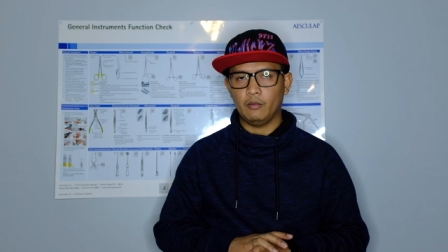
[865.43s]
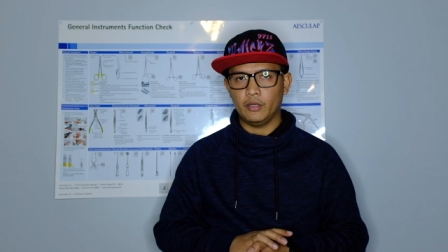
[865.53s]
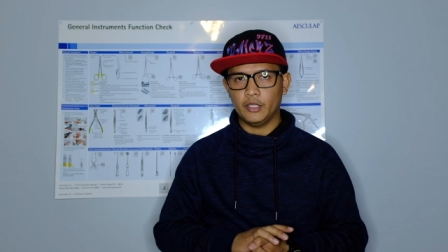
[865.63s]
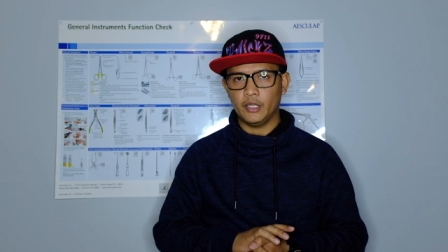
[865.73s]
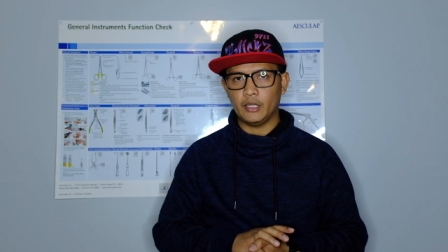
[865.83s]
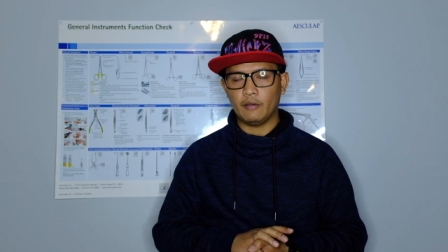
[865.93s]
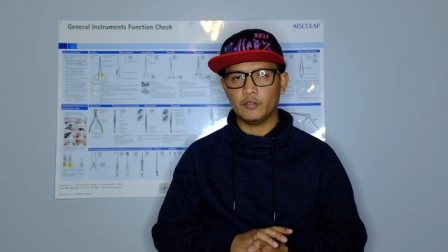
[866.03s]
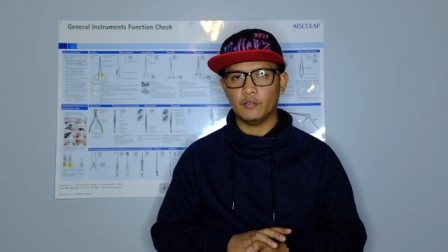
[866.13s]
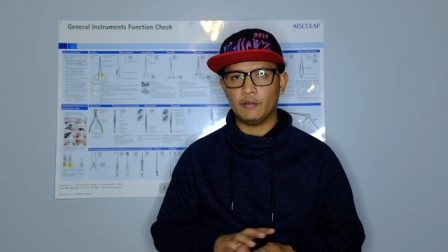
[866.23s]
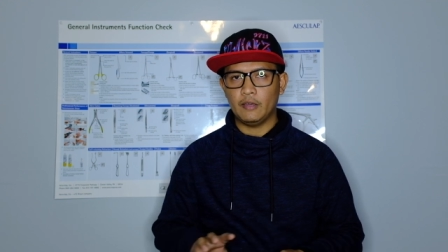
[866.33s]
And then
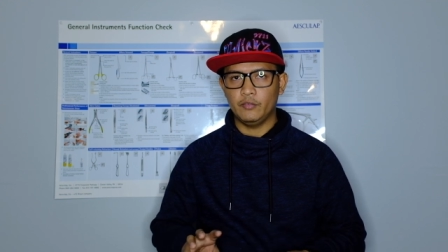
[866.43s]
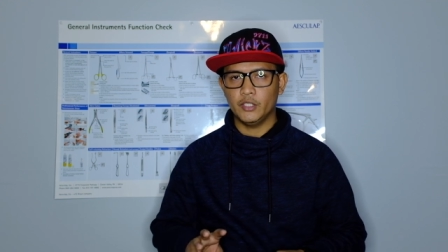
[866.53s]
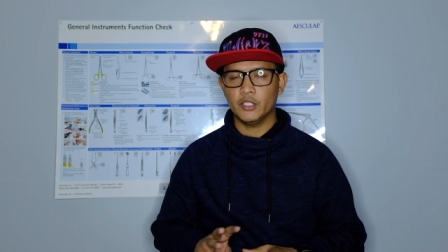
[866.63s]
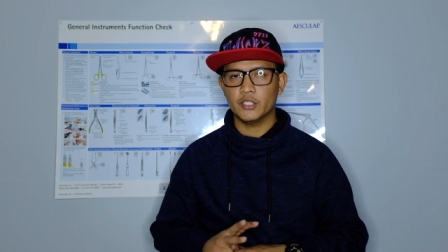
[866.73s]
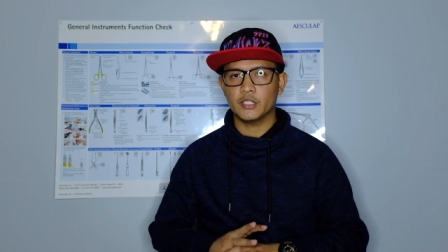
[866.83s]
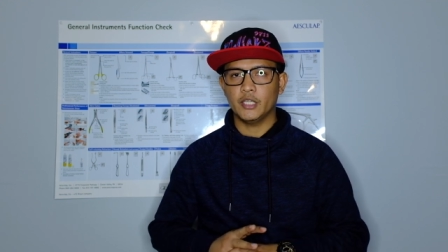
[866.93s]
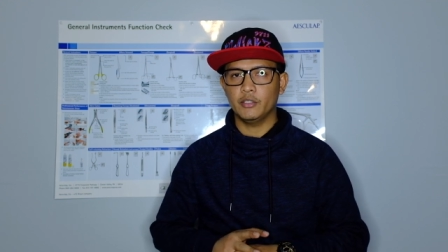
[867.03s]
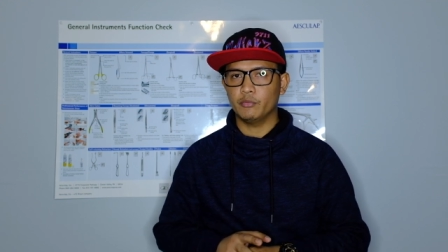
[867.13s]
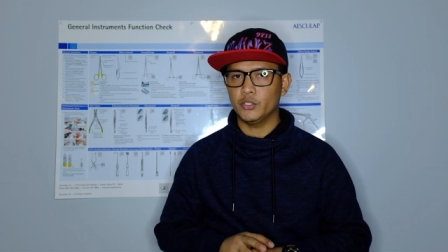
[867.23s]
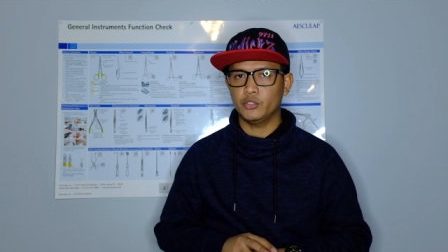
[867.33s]
after 5 years, I
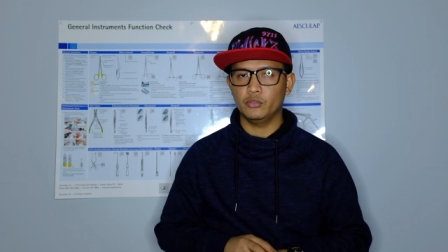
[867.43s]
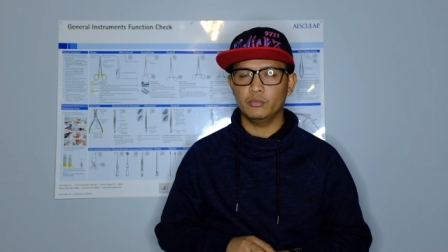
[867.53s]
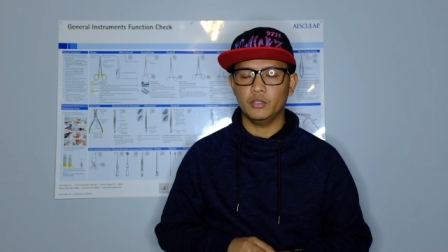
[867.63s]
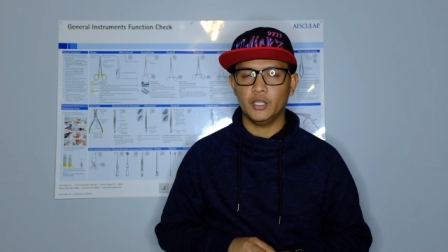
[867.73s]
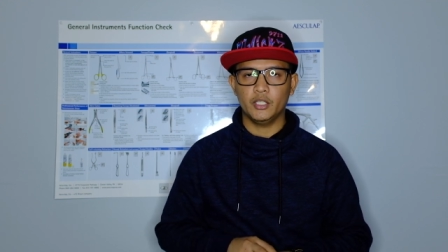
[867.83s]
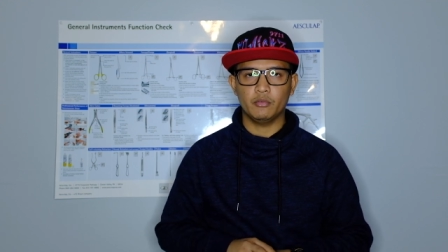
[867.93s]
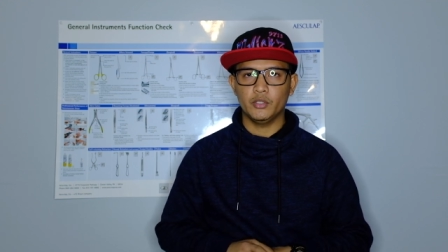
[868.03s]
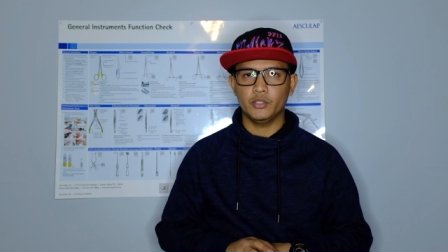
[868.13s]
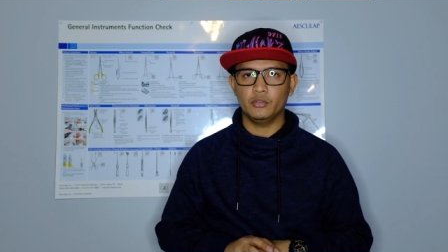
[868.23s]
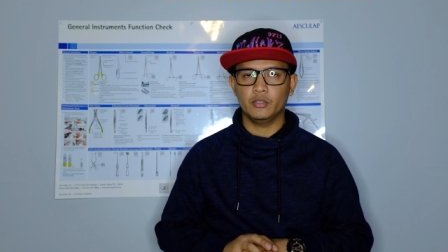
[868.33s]
didn't
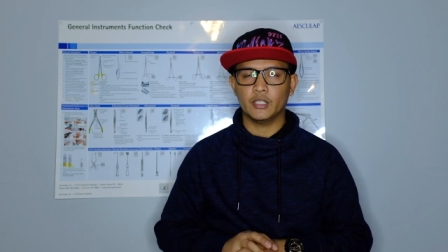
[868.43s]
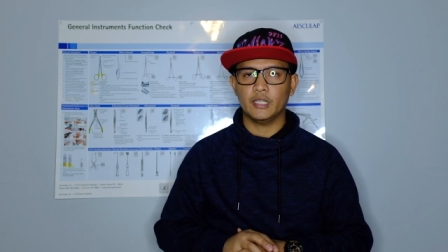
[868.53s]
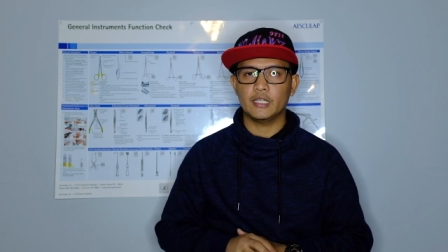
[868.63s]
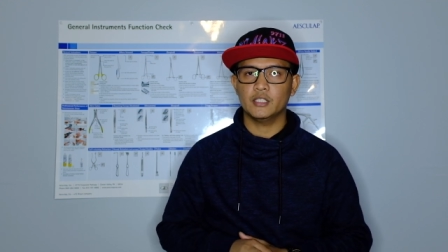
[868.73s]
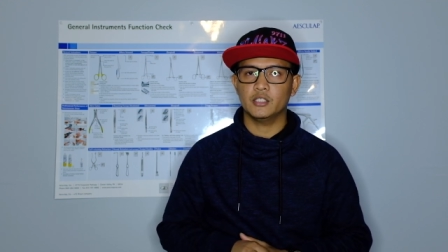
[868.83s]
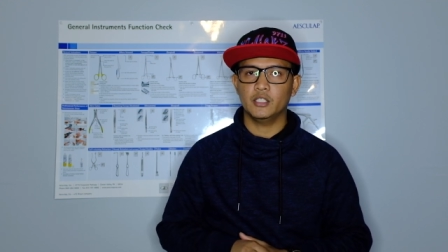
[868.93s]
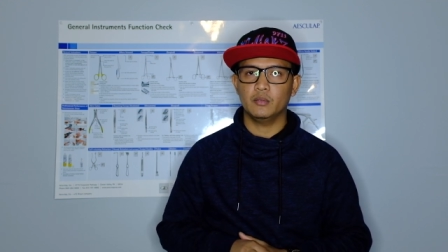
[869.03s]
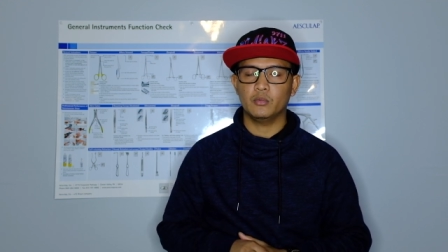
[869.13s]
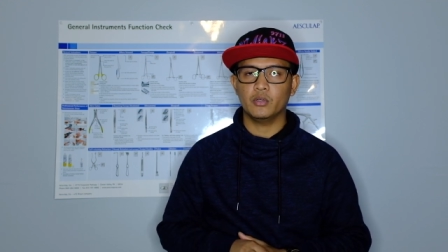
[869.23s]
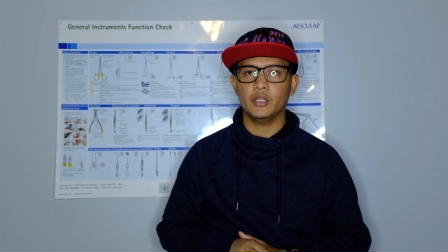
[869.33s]
renew that license
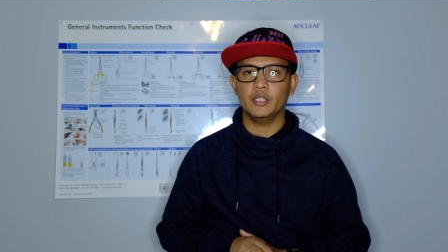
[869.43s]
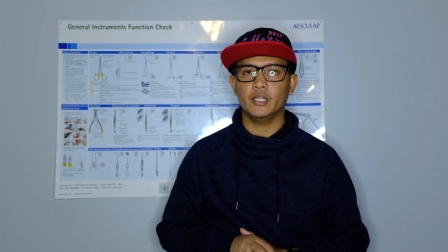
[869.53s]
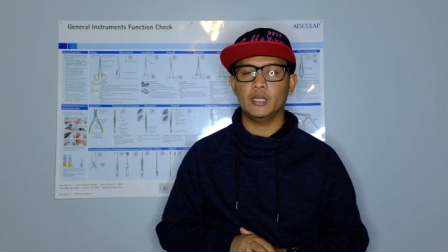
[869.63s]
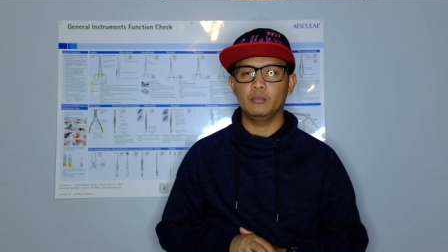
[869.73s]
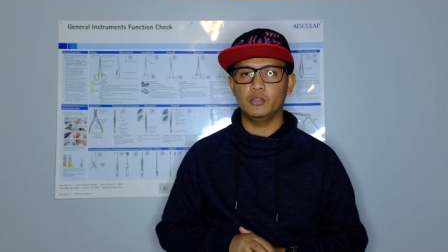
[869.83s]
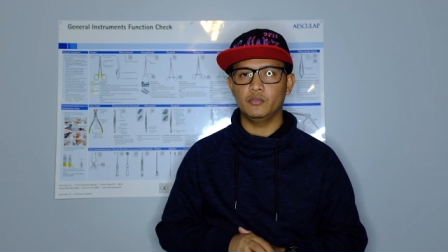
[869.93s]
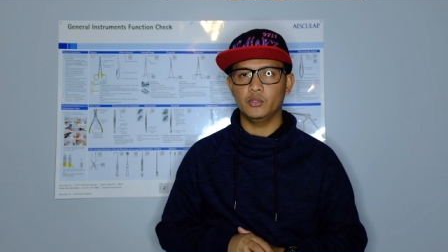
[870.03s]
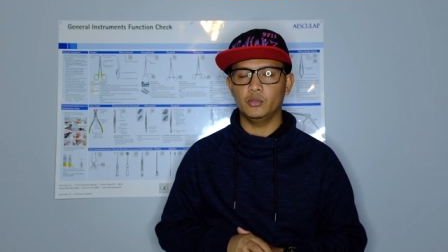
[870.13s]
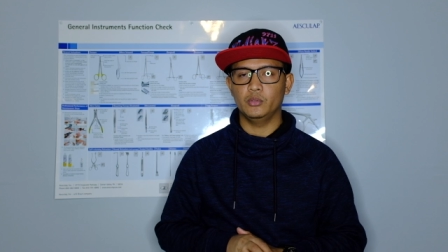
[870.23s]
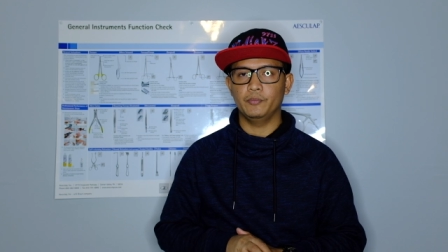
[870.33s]
anymore. And then I moved
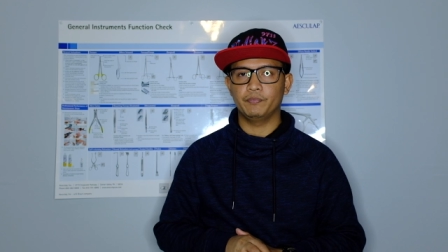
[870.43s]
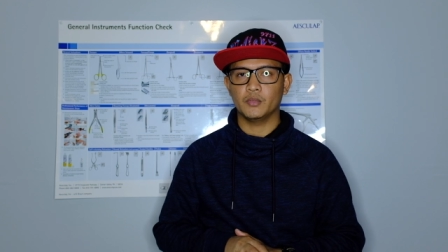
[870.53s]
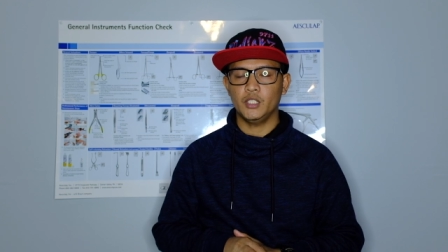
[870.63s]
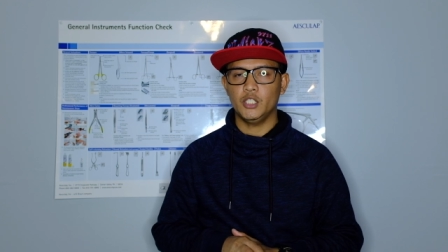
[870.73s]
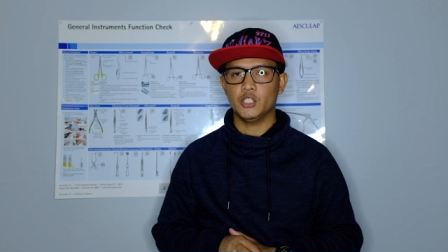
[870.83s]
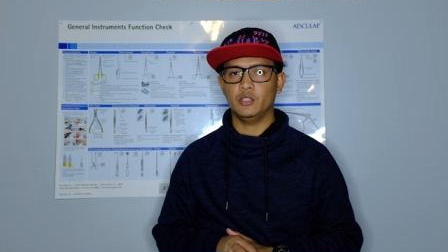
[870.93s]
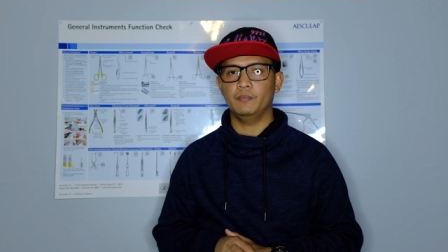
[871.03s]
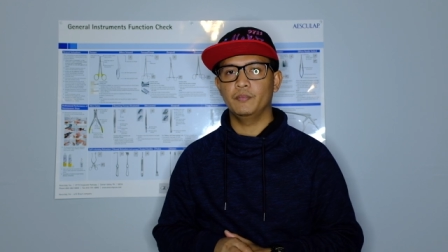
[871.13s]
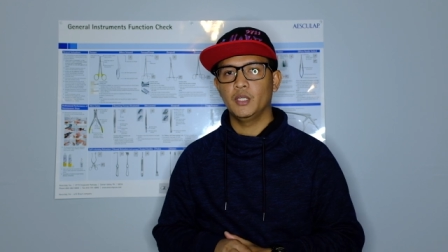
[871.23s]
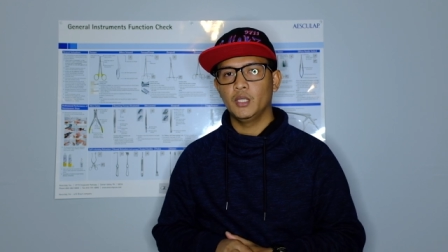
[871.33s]
to ISHM.